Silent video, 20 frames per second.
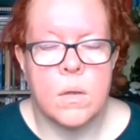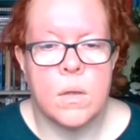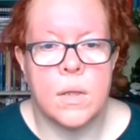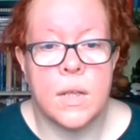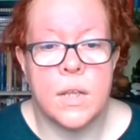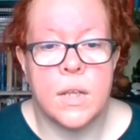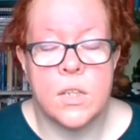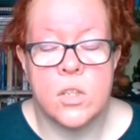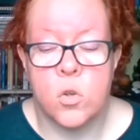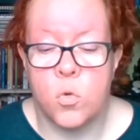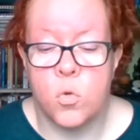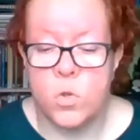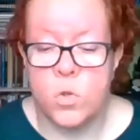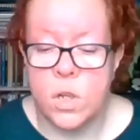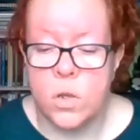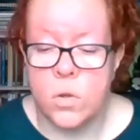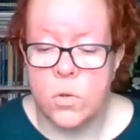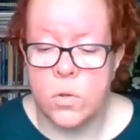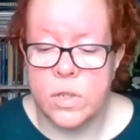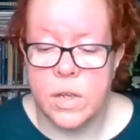And let us
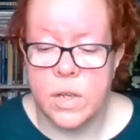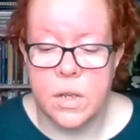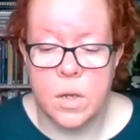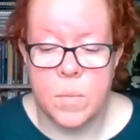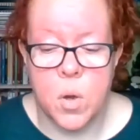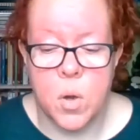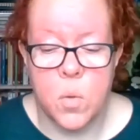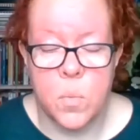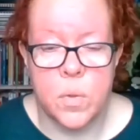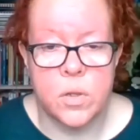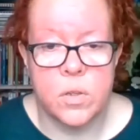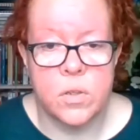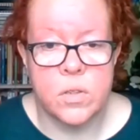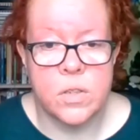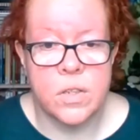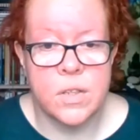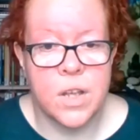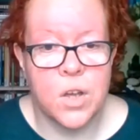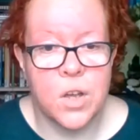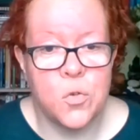also take a moment
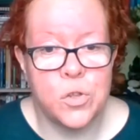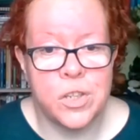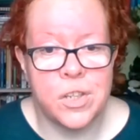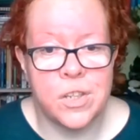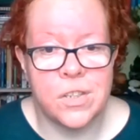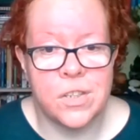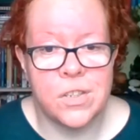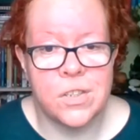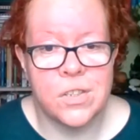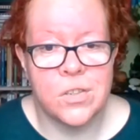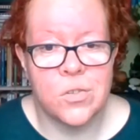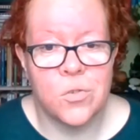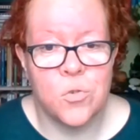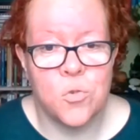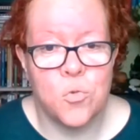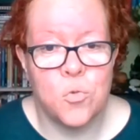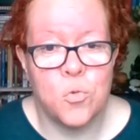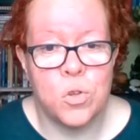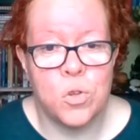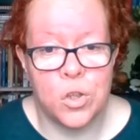to notice
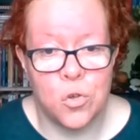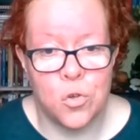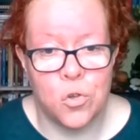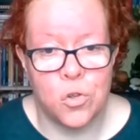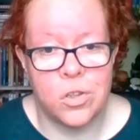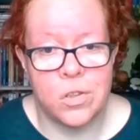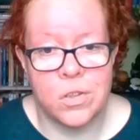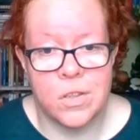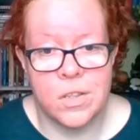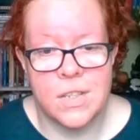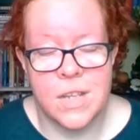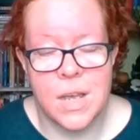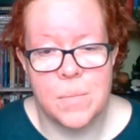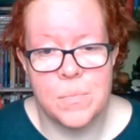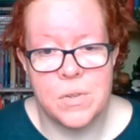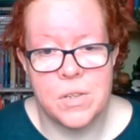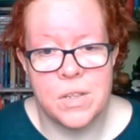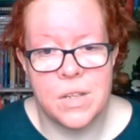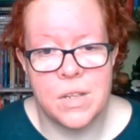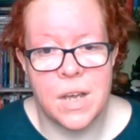all the good that's
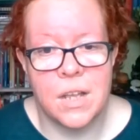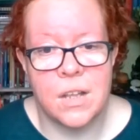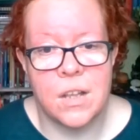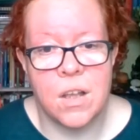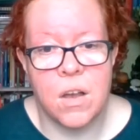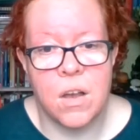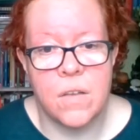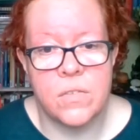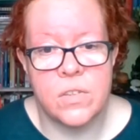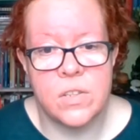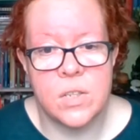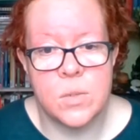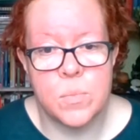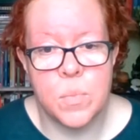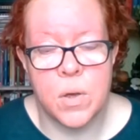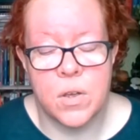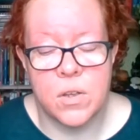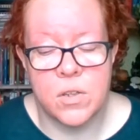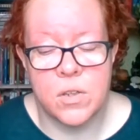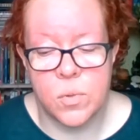happened in our lives this
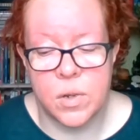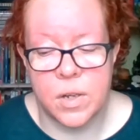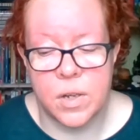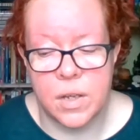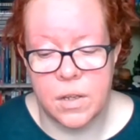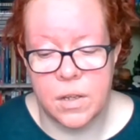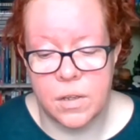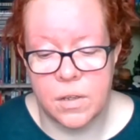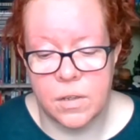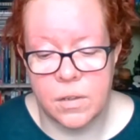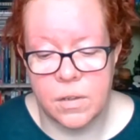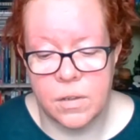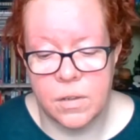past week.